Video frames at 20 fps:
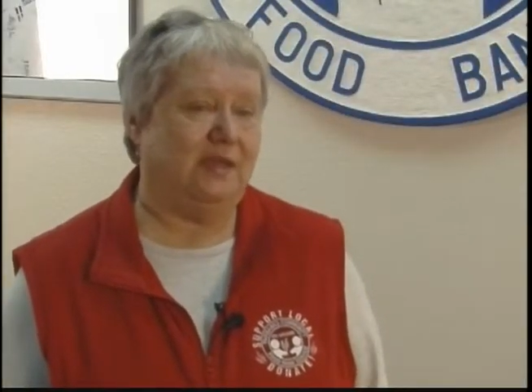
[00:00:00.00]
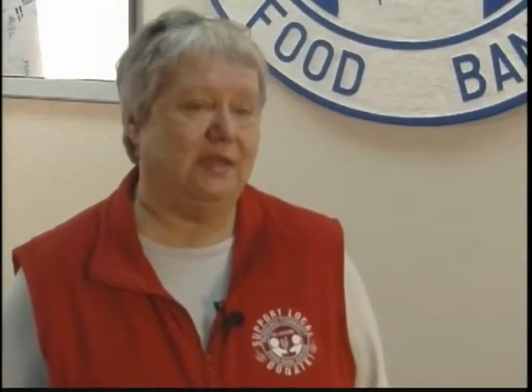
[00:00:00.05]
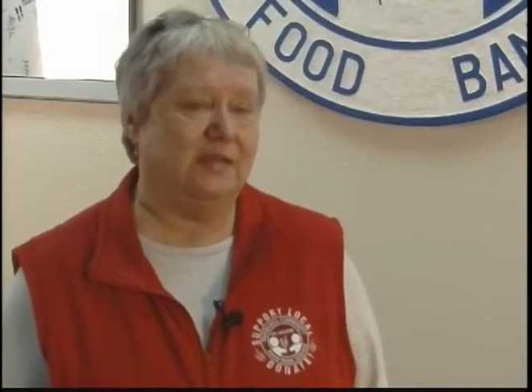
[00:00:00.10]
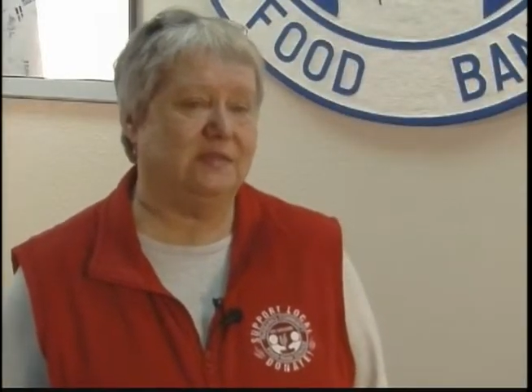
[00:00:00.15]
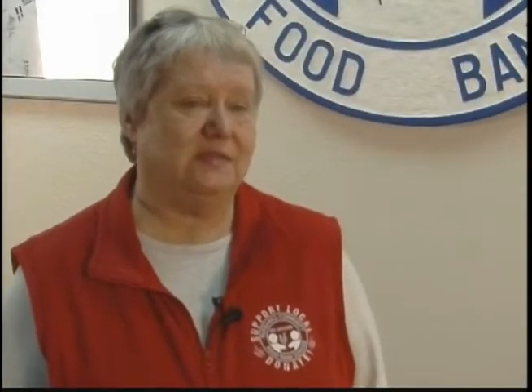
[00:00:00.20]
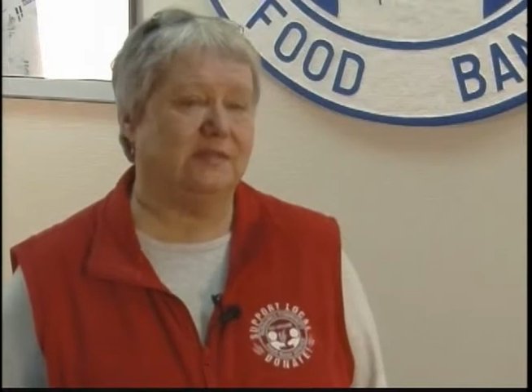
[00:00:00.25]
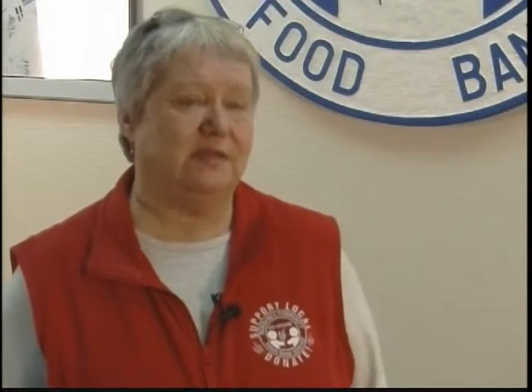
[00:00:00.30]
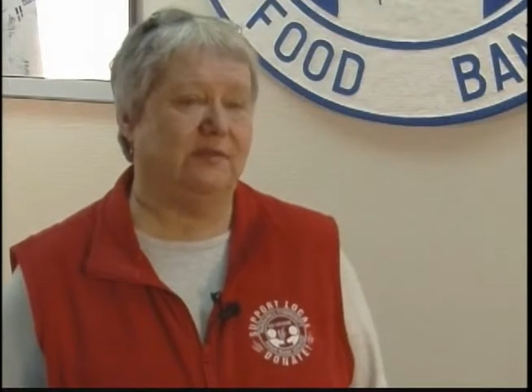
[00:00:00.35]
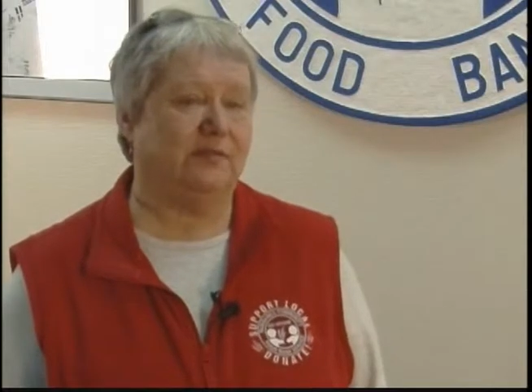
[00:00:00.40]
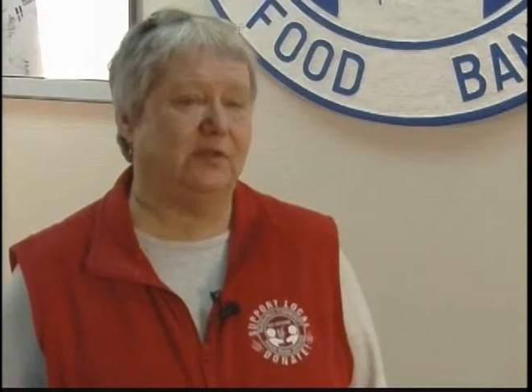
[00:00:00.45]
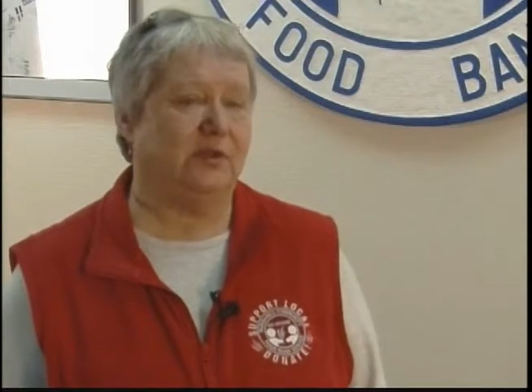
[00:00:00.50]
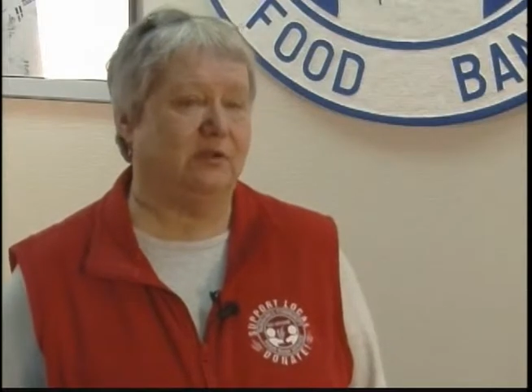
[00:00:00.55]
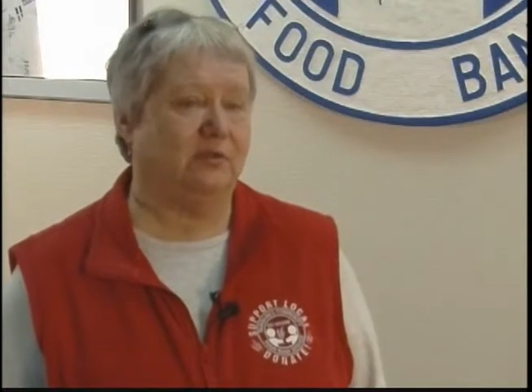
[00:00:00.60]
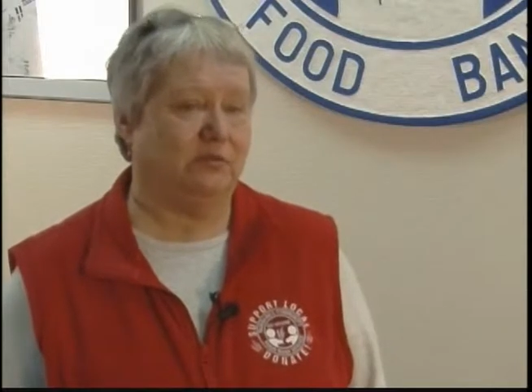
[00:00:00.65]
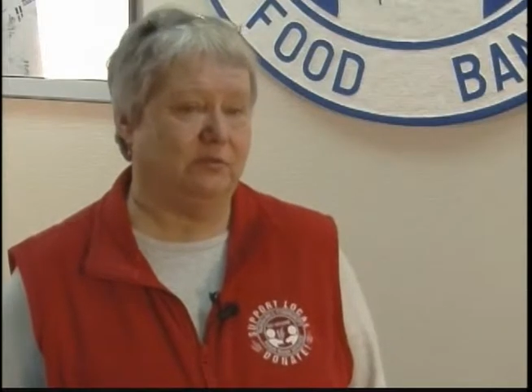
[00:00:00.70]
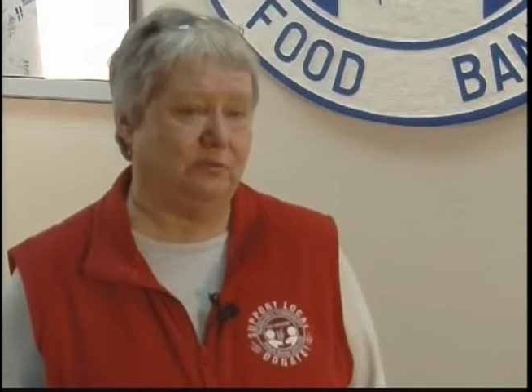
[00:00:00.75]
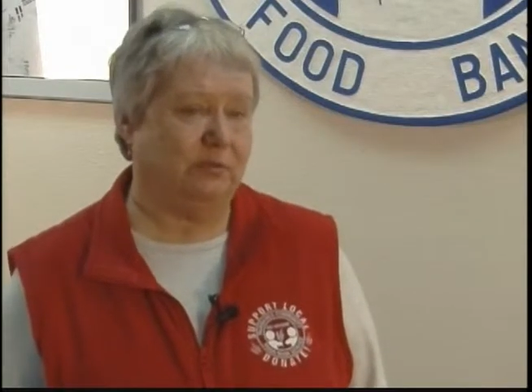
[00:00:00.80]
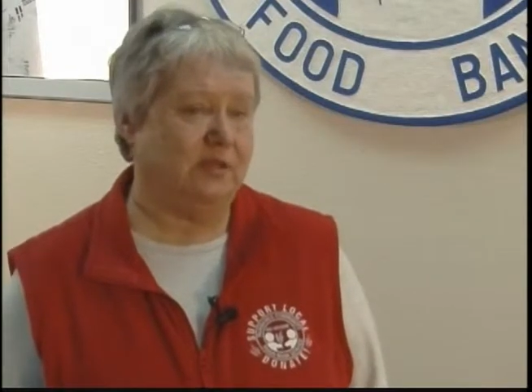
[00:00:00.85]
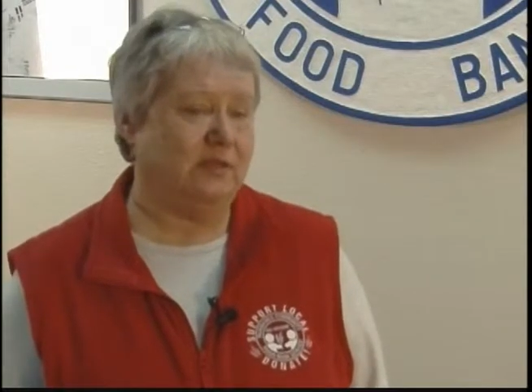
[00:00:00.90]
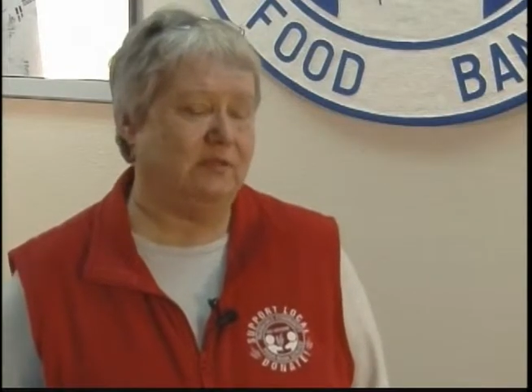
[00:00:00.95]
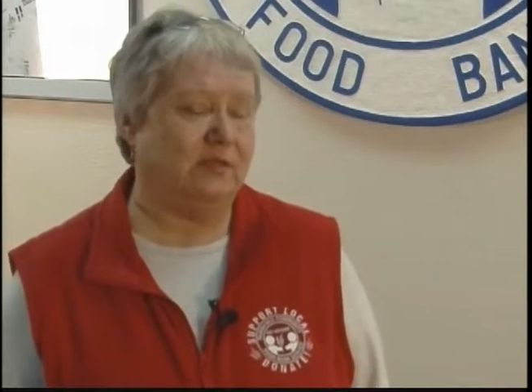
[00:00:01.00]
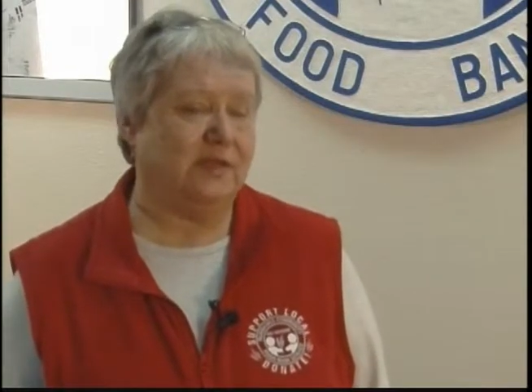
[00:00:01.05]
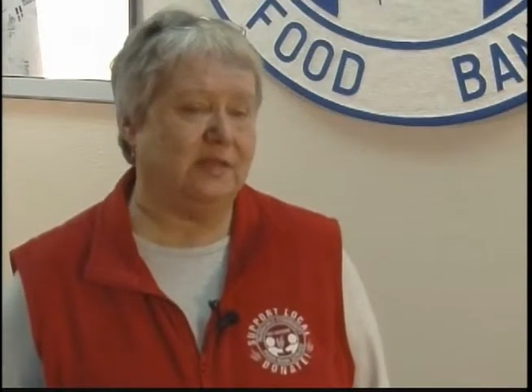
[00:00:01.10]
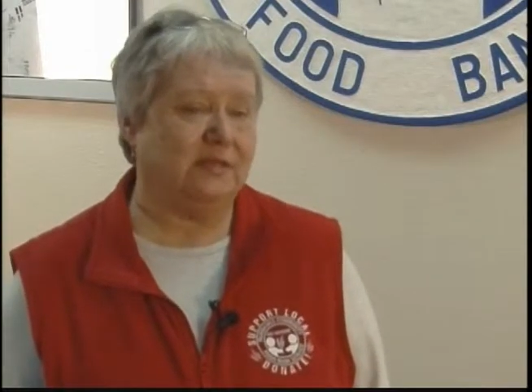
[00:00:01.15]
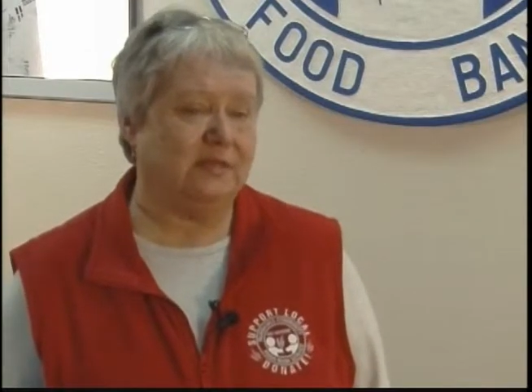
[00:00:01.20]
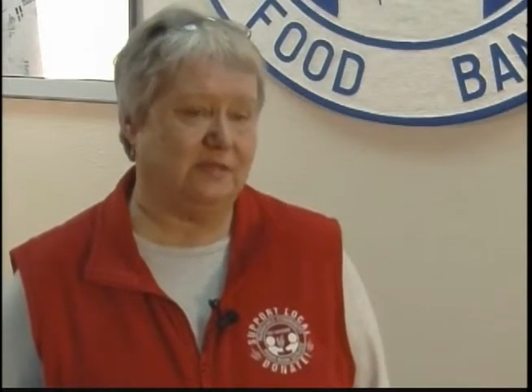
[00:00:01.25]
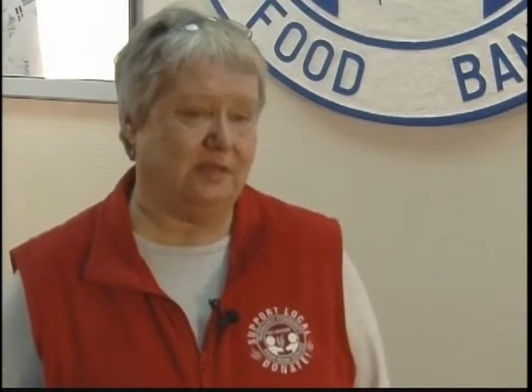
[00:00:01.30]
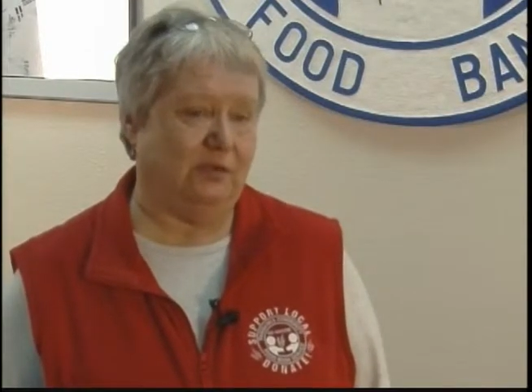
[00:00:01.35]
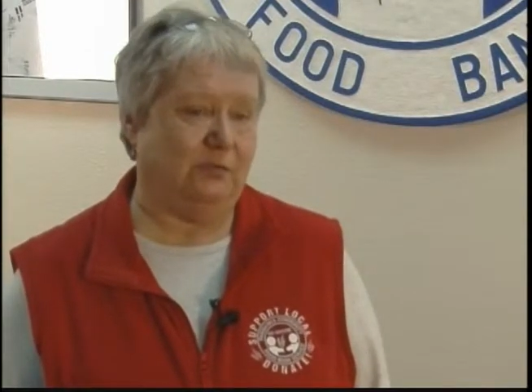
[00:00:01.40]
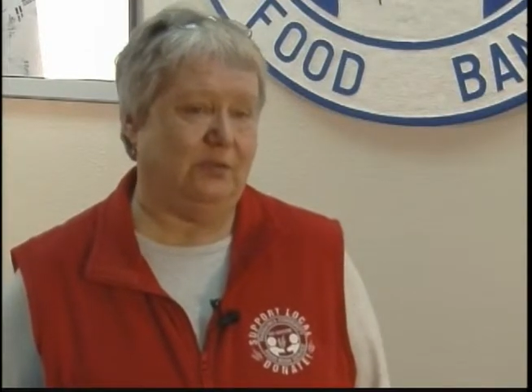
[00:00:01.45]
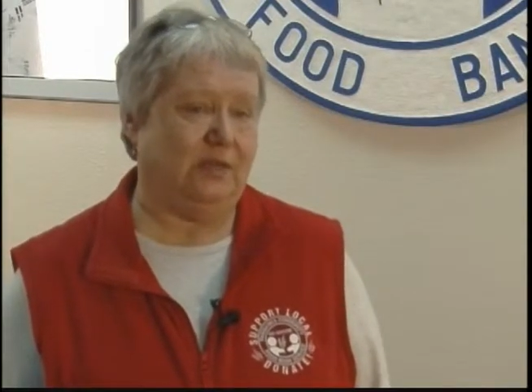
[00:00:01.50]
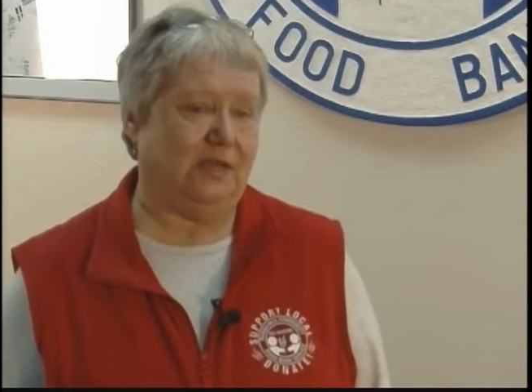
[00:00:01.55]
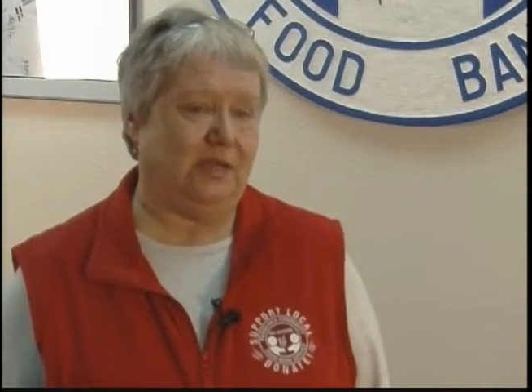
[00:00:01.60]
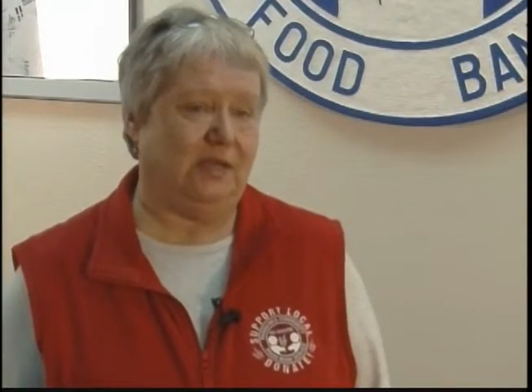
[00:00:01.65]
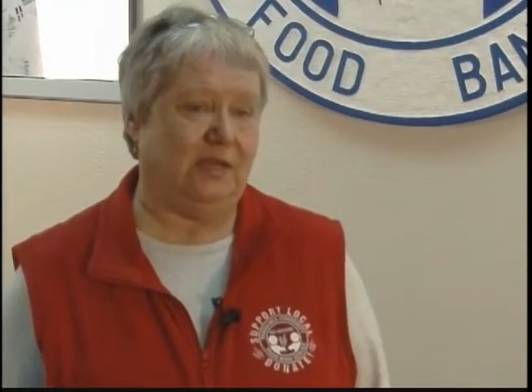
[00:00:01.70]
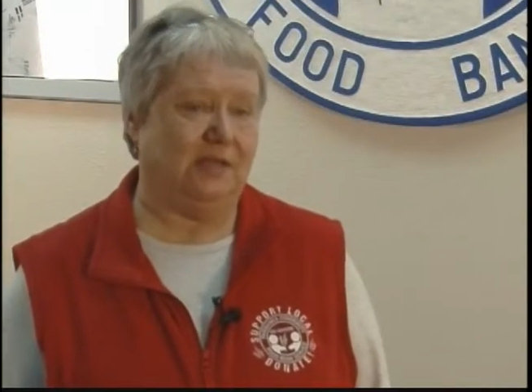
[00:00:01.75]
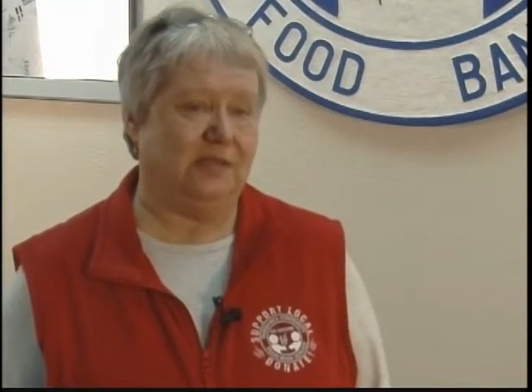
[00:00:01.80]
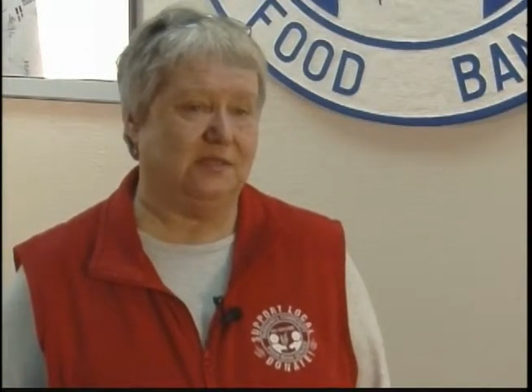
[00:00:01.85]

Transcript: is that there are three things that we need.